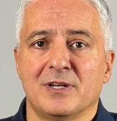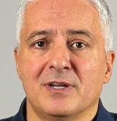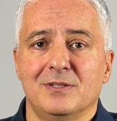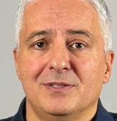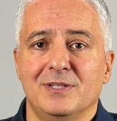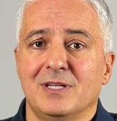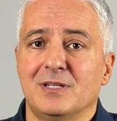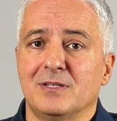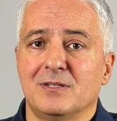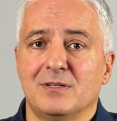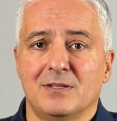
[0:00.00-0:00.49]

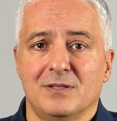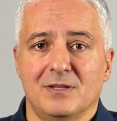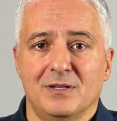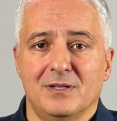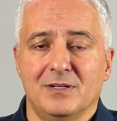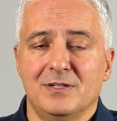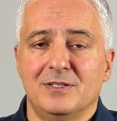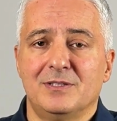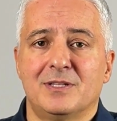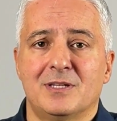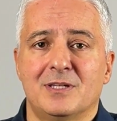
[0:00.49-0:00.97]
then
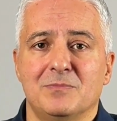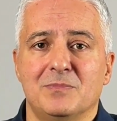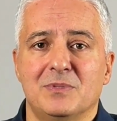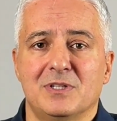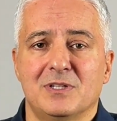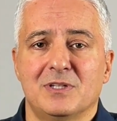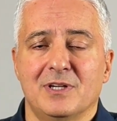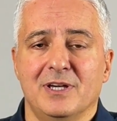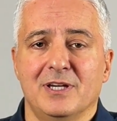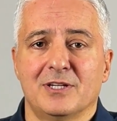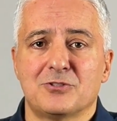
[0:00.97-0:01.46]
it can
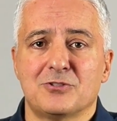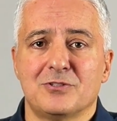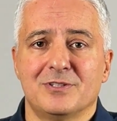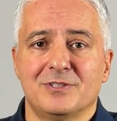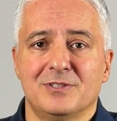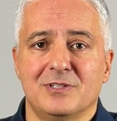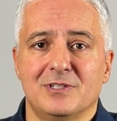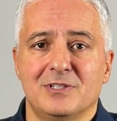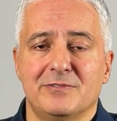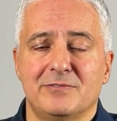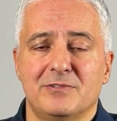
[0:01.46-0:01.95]
be
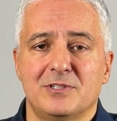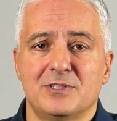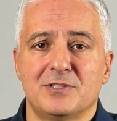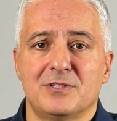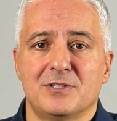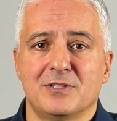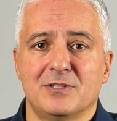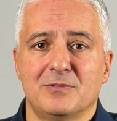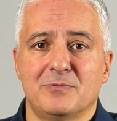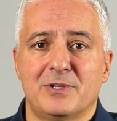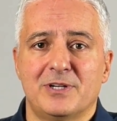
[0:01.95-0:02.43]
actually delivered
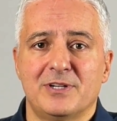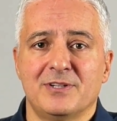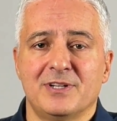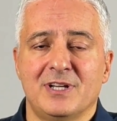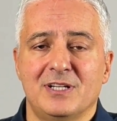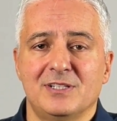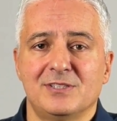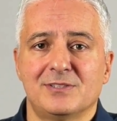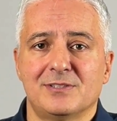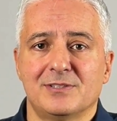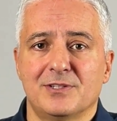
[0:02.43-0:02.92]
very
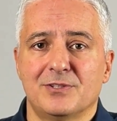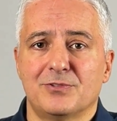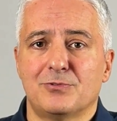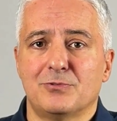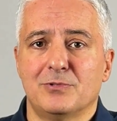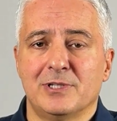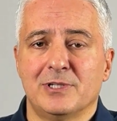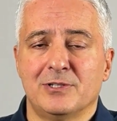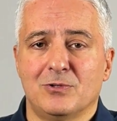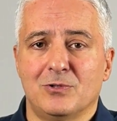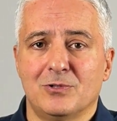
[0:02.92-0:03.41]
nicely
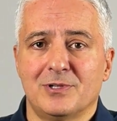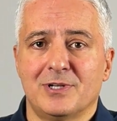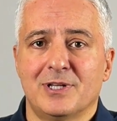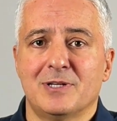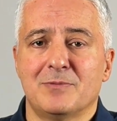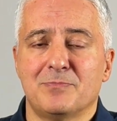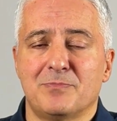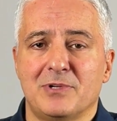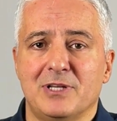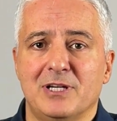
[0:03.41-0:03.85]
through an online